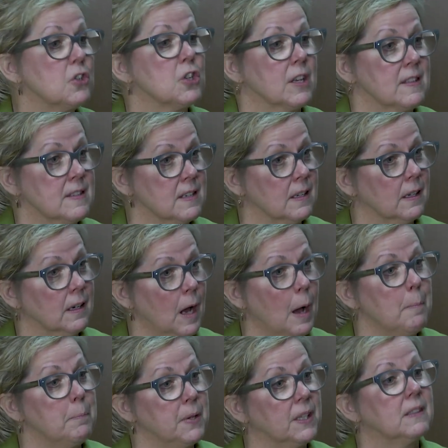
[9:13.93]
just to
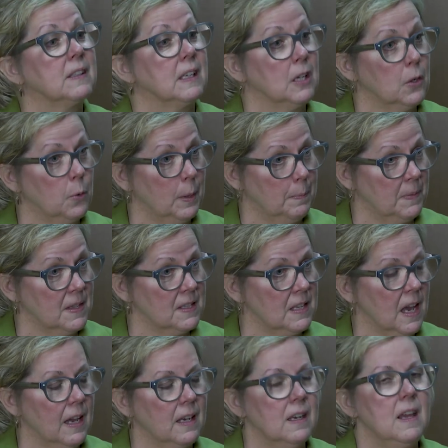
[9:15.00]
um, build and equip the
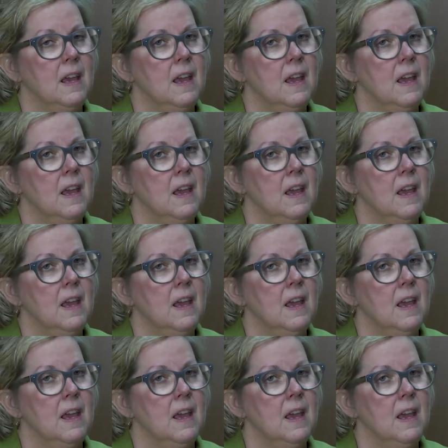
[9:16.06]
site,